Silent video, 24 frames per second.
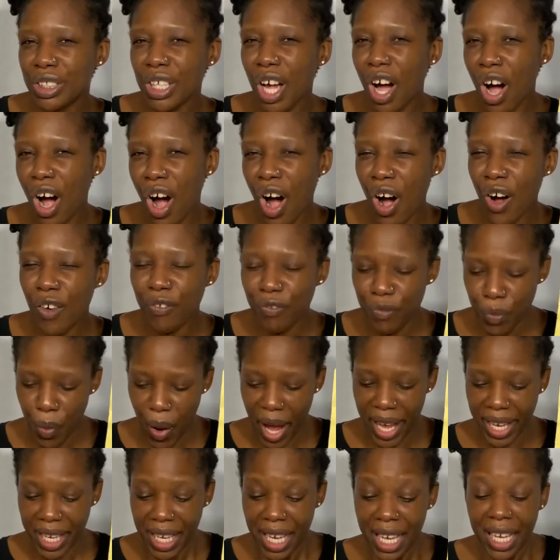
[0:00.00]
halfway.
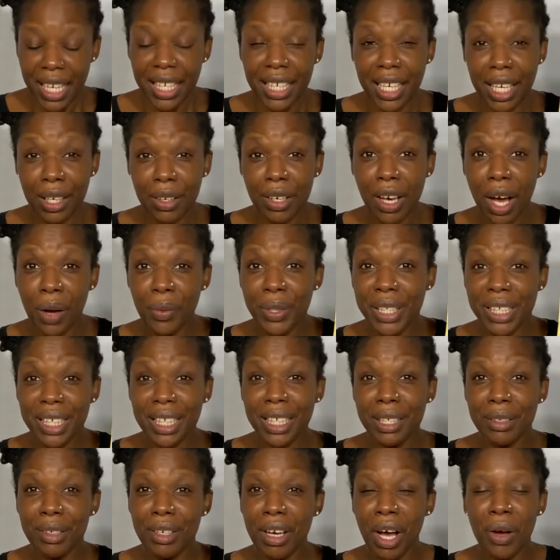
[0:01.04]
Keep going,
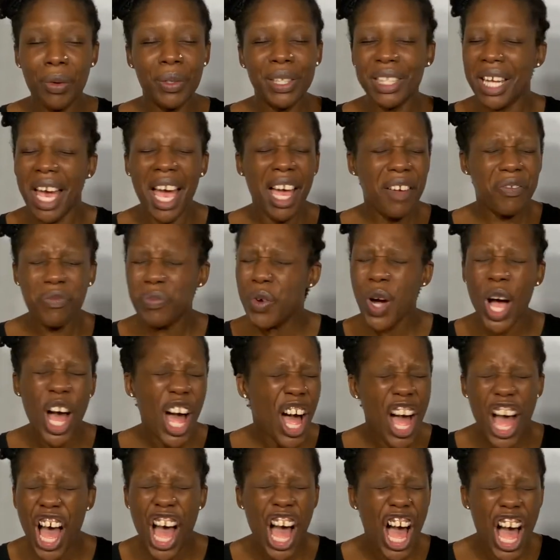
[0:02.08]
keep going. F
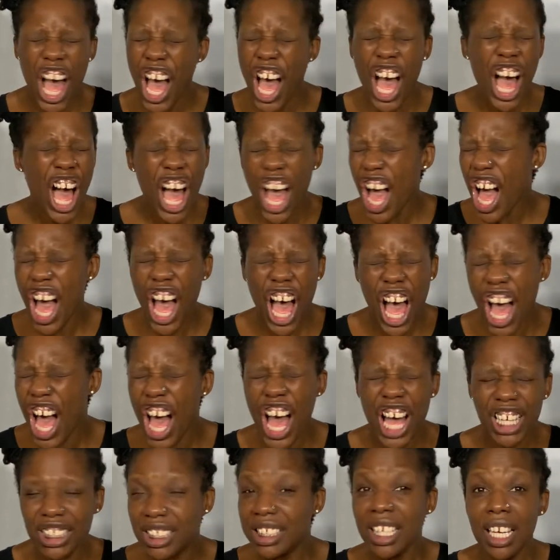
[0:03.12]

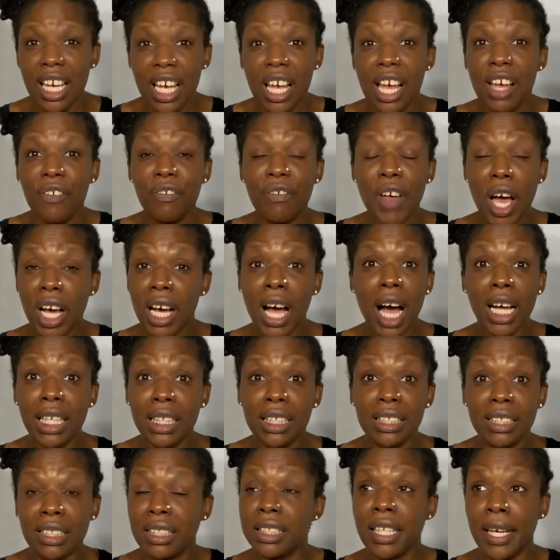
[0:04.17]
words.
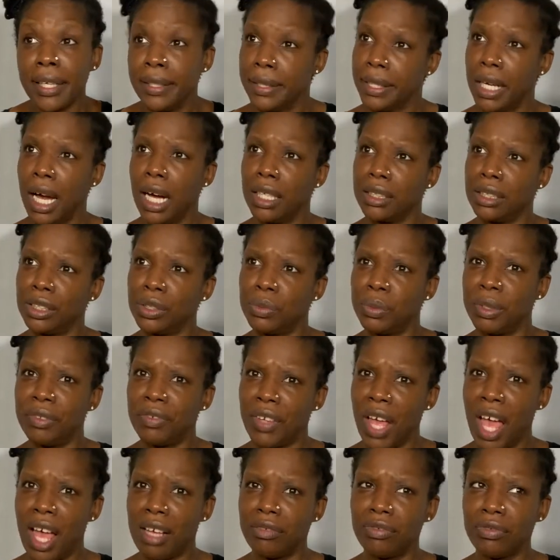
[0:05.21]
Colours. Any colours with
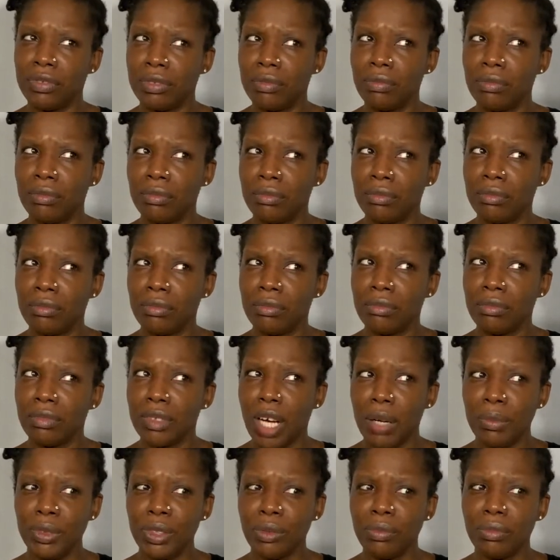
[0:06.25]
F? Come
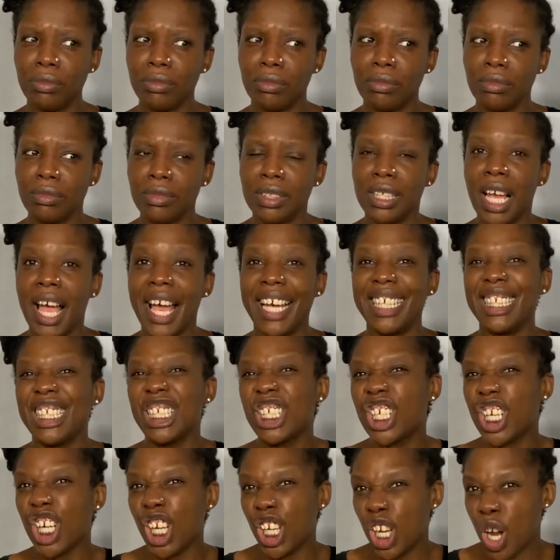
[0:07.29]
on. Any
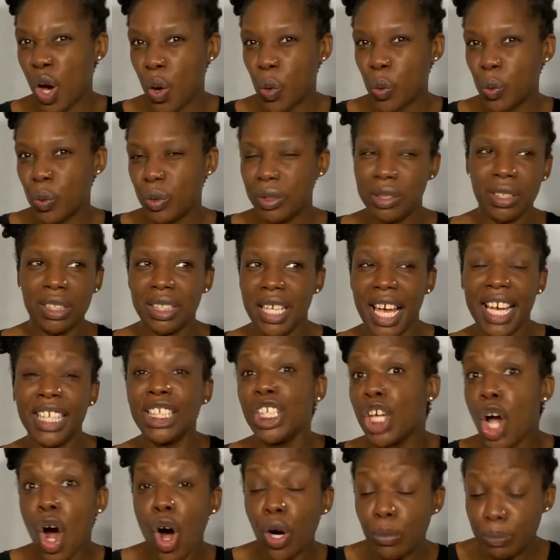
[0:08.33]
clothes? Any
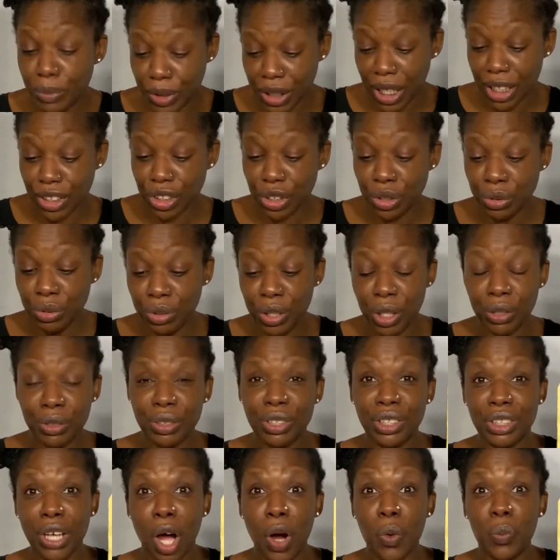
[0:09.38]
objects you know
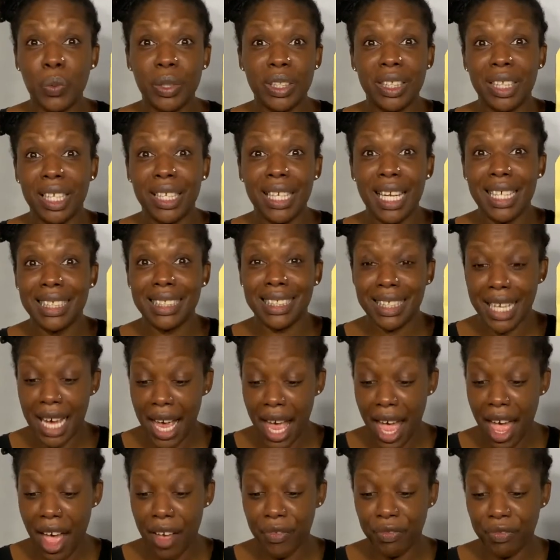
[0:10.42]
start with the letter
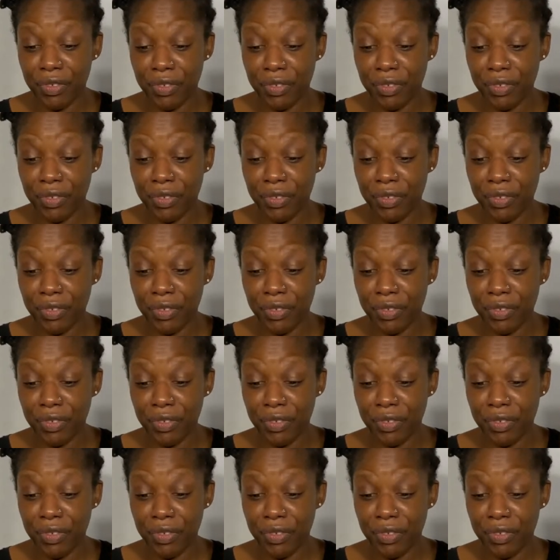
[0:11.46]
F?